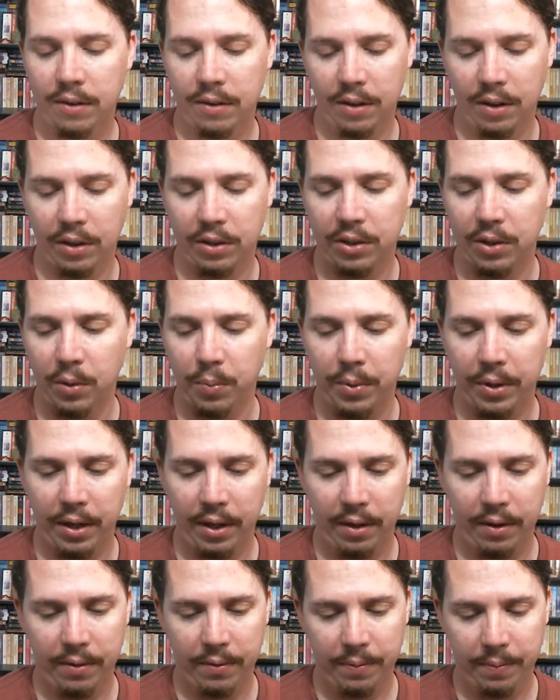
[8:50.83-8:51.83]
looks so
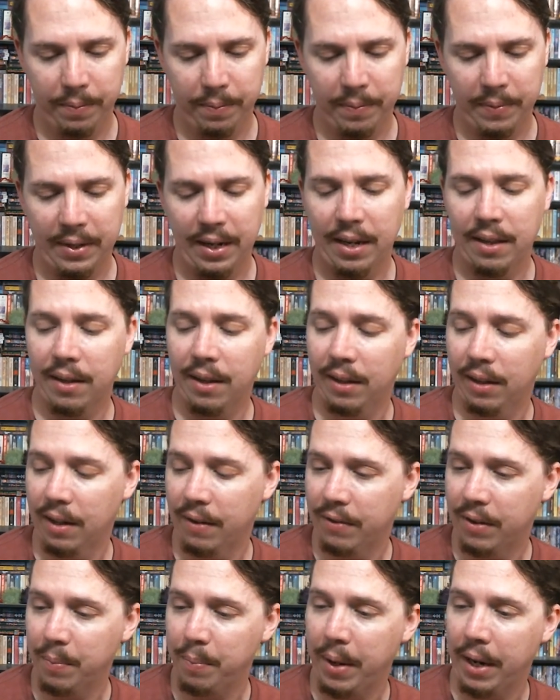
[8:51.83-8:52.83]
pretty. I
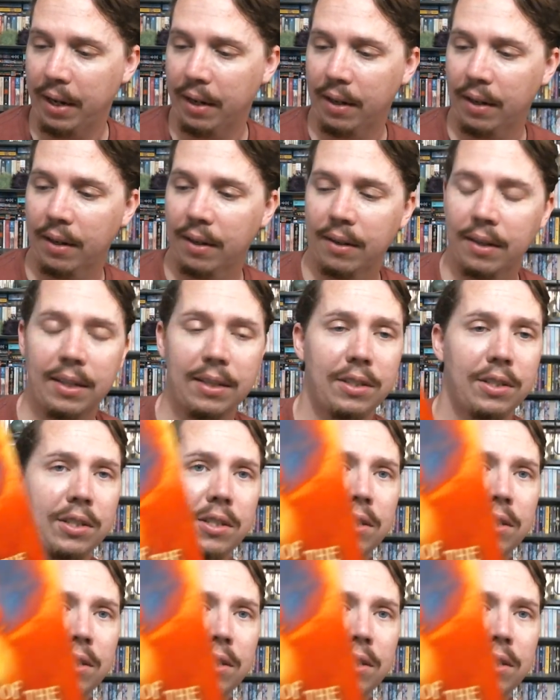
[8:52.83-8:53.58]
love the painting. It's